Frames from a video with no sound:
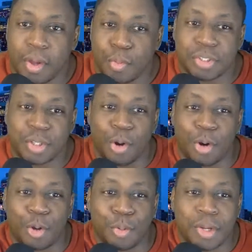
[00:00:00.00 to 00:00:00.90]
What's going
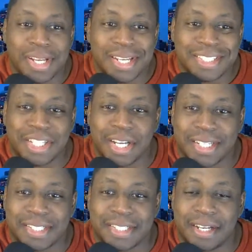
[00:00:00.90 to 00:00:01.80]
on? Chuck
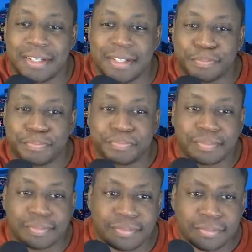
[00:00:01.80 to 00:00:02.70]
is chilling.
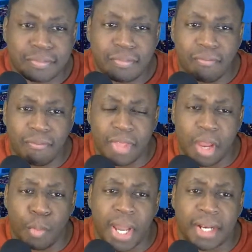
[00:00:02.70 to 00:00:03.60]

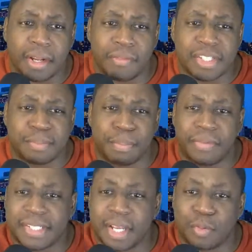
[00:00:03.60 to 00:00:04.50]
We got Dervin Smith.
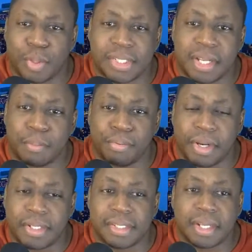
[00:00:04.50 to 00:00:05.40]
He says, "What's up,
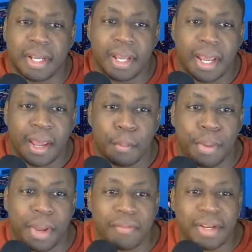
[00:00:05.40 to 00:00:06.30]
Prince?"
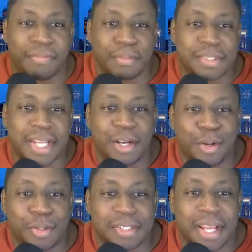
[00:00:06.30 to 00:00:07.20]
Beverly from St.
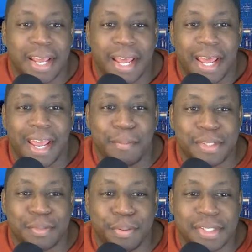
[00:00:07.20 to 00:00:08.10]
Louis. Hey,
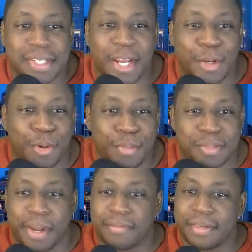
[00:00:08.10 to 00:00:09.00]
Mr. Prince, how you doing, Miss
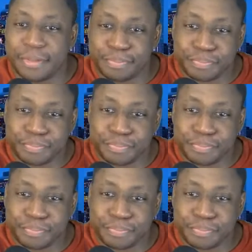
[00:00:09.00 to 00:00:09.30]
Beverly?